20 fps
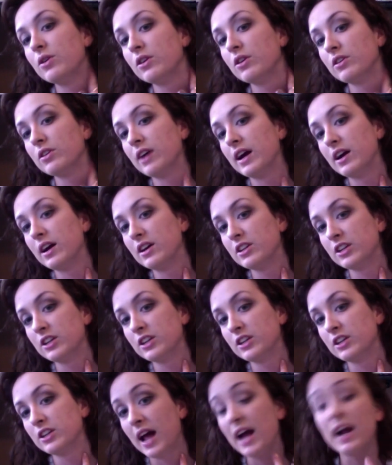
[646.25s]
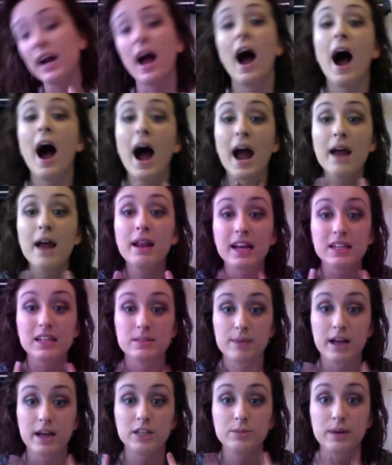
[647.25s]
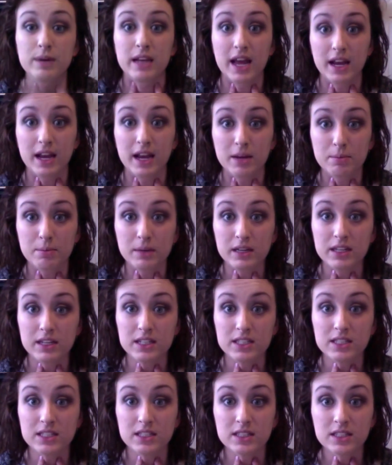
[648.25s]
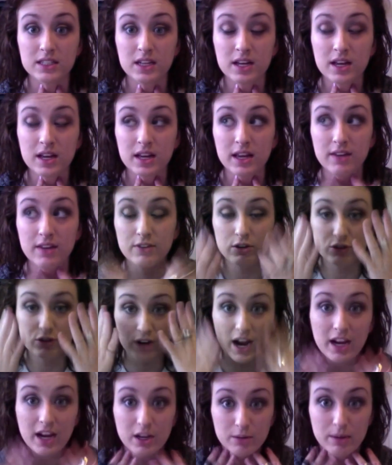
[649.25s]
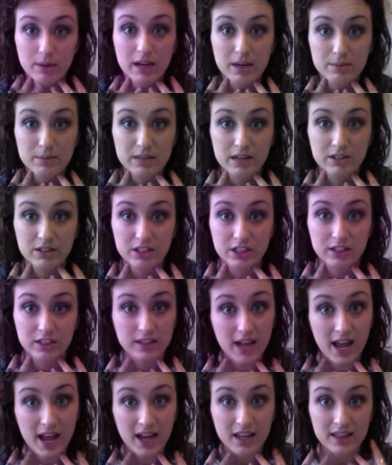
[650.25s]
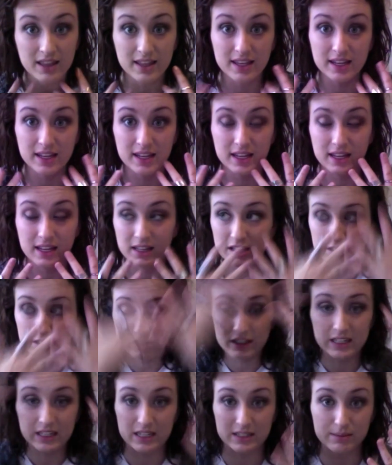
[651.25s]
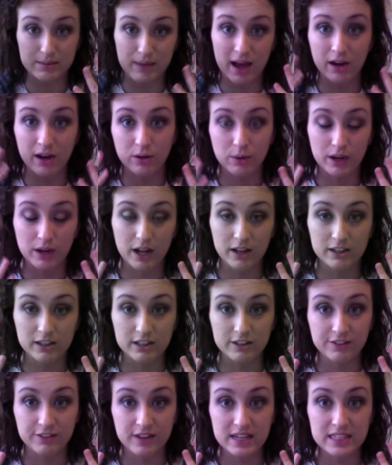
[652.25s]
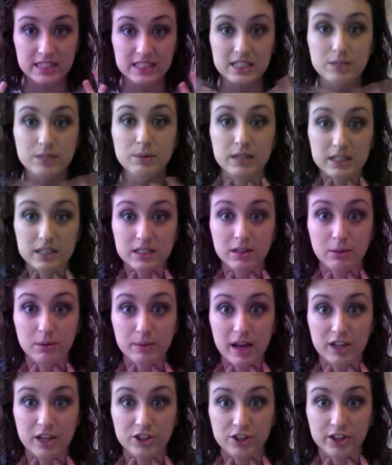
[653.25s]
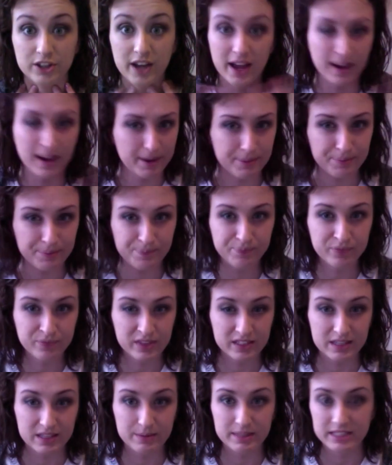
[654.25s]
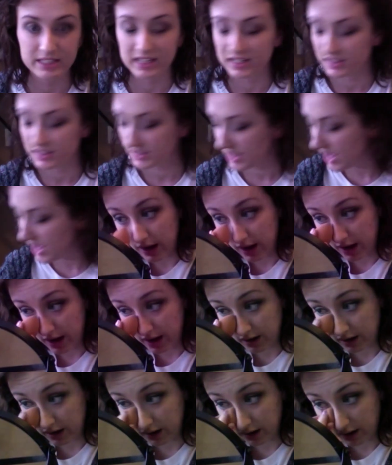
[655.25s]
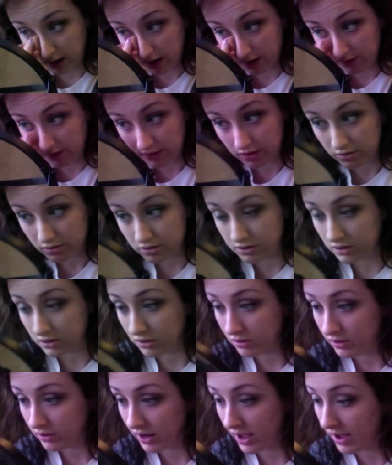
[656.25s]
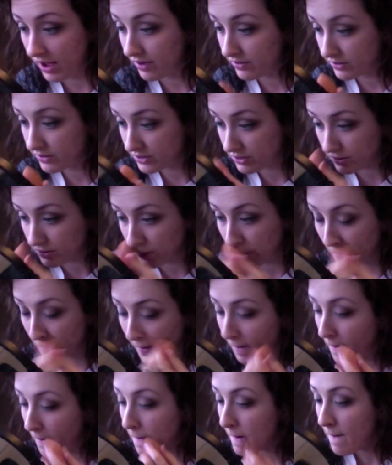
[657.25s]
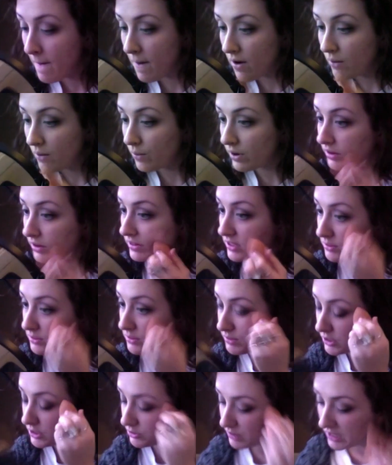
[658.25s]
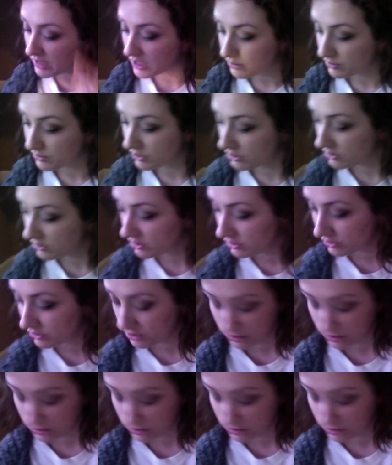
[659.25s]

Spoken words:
or right on your neck. I like to match my neck because if you drag your makeup down to your neck, then it literally doesn't matter what color your face is because it'll match your neck. Does that make sense? And if you don't have to wear this much makeup, cuckoo,